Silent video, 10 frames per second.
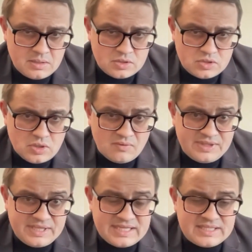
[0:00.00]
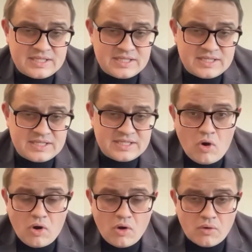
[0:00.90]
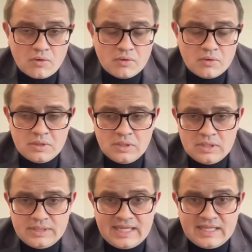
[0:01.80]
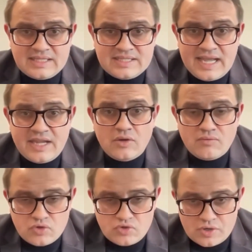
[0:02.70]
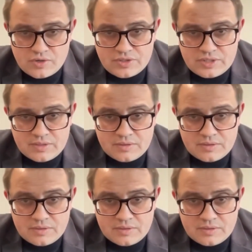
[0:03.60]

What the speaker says: So this is more than state of New Jersey.